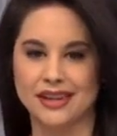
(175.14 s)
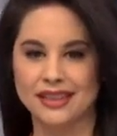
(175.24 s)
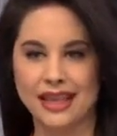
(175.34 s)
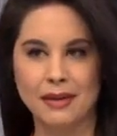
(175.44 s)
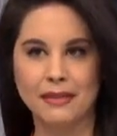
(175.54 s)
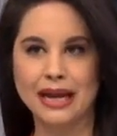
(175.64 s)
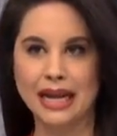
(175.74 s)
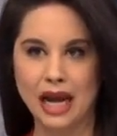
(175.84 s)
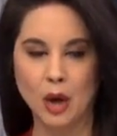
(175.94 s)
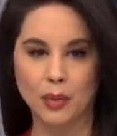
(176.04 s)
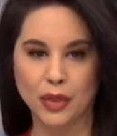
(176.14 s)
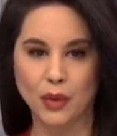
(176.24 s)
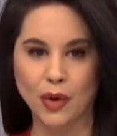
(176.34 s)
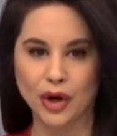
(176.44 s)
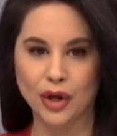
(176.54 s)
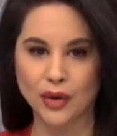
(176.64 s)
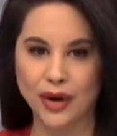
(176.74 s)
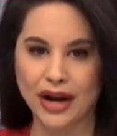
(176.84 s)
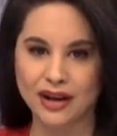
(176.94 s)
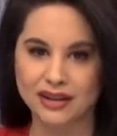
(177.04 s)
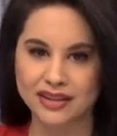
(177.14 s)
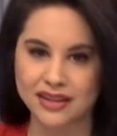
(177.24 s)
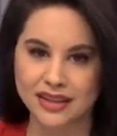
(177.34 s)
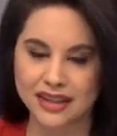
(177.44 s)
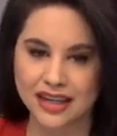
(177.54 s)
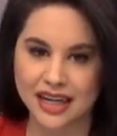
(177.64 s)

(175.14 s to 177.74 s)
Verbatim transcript: That might help with the walking oh, around. Oh.